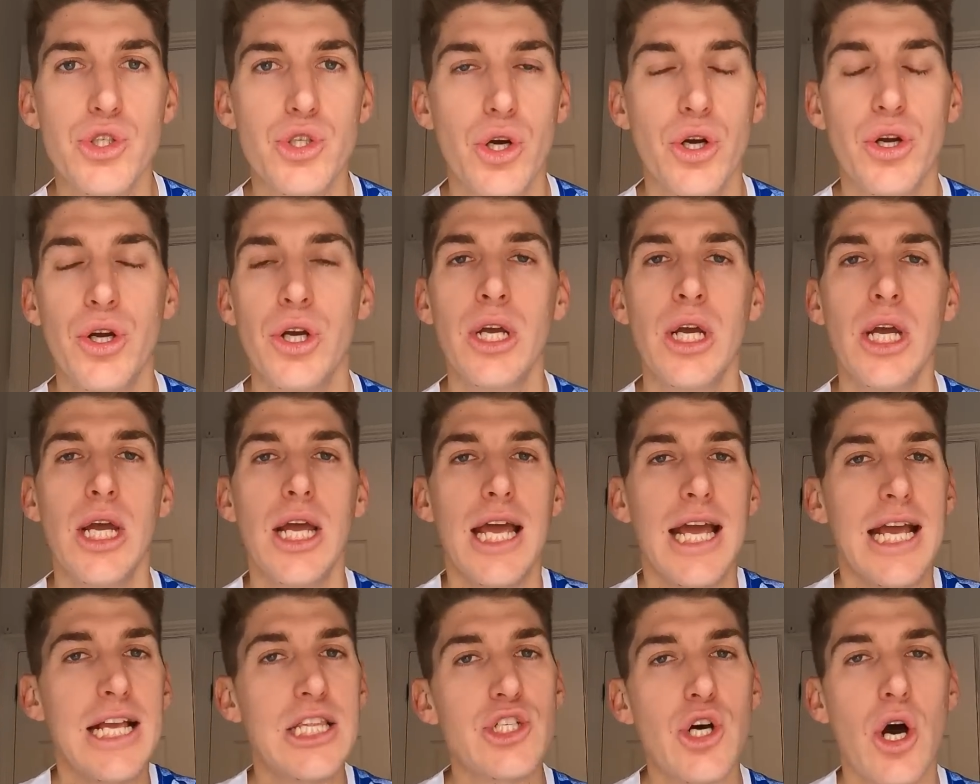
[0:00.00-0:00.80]
So
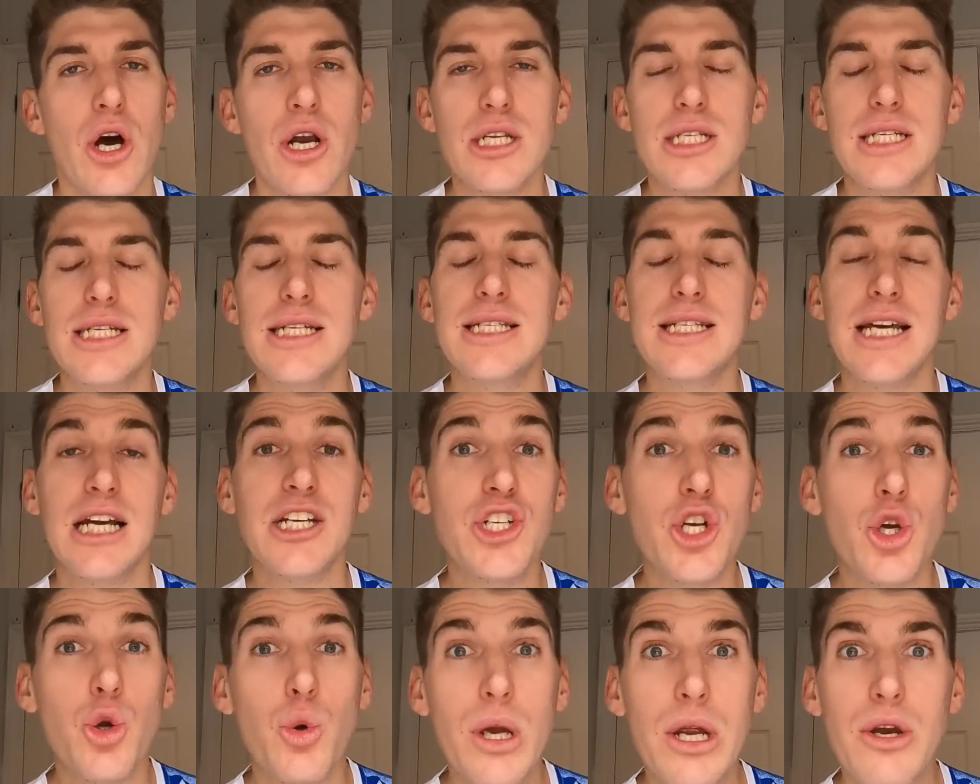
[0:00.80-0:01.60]
it's honestly
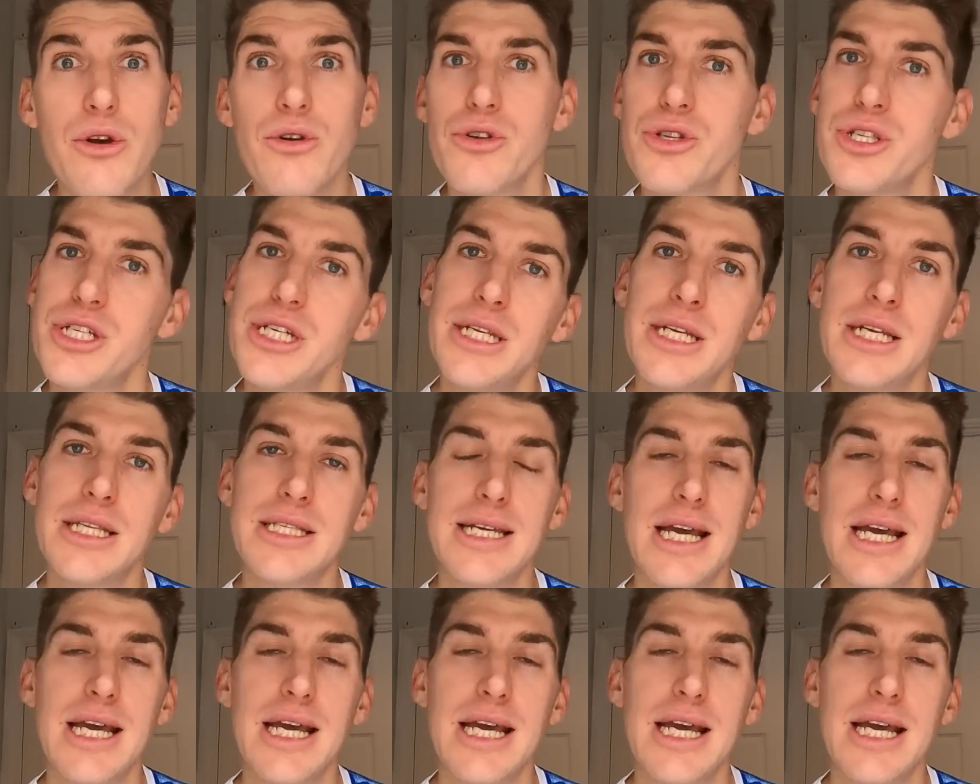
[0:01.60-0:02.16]
such a quick routine.